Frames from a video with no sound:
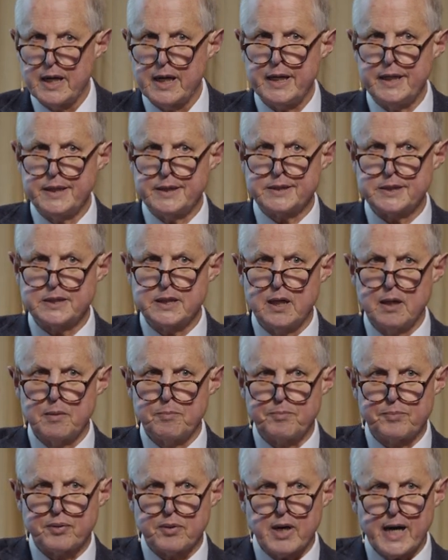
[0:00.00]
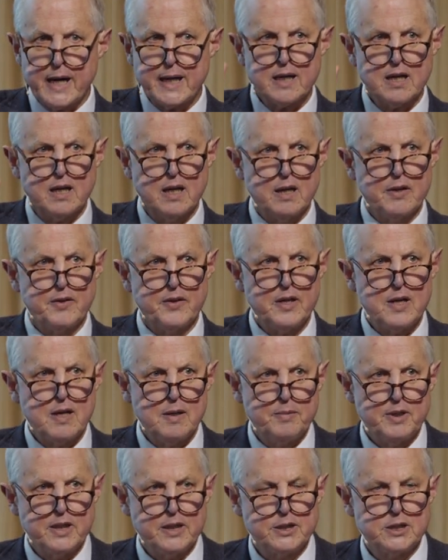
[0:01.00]
is break the
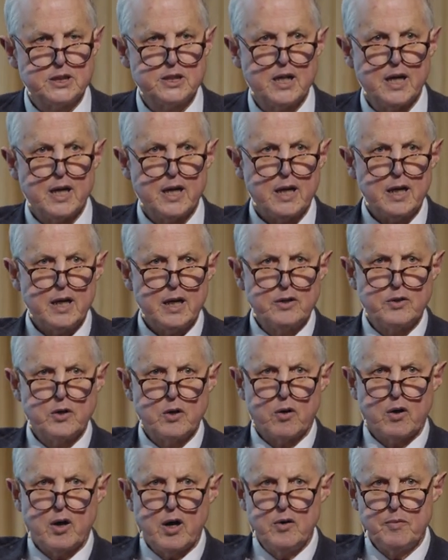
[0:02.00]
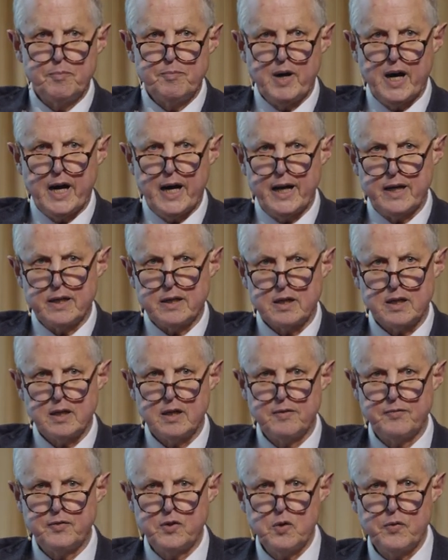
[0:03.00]
image in your own mind.
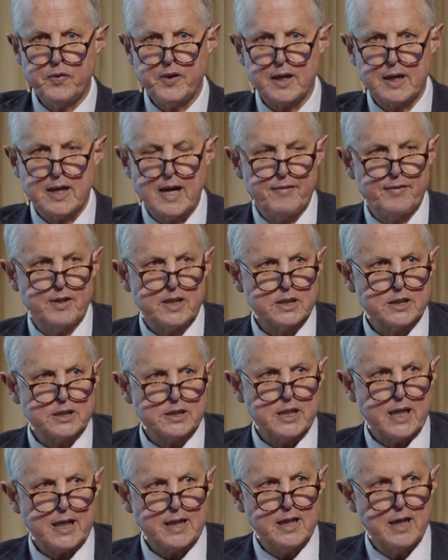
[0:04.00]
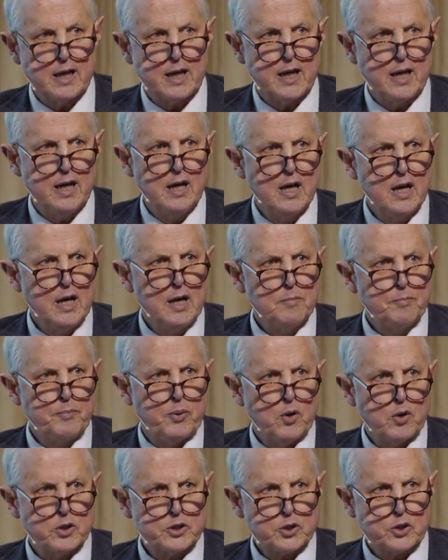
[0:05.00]
If you think having a secular
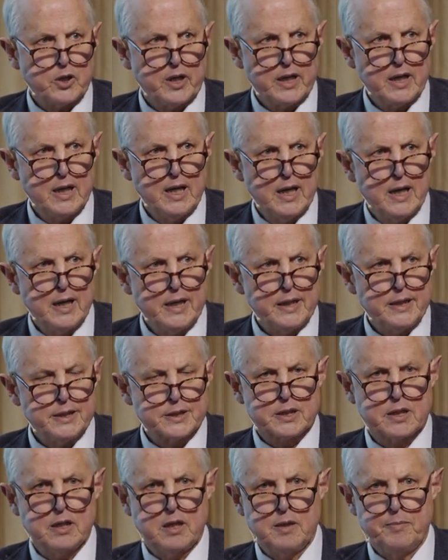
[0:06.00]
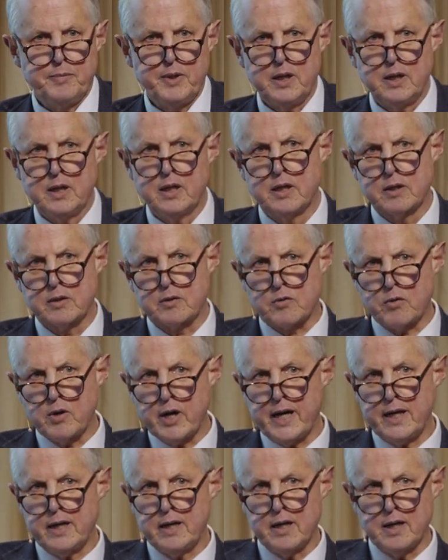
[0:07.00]
portrait is going to be
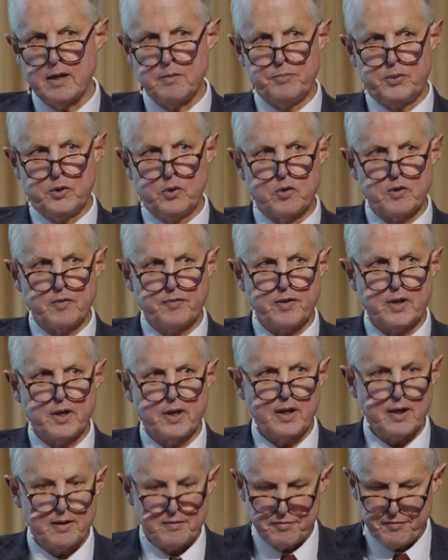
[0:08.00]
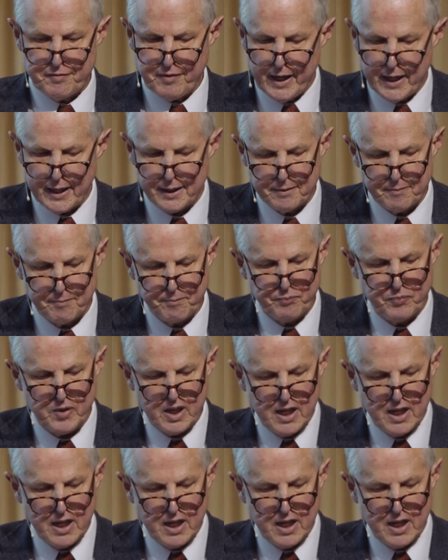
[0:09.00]
great and beautiful and fun,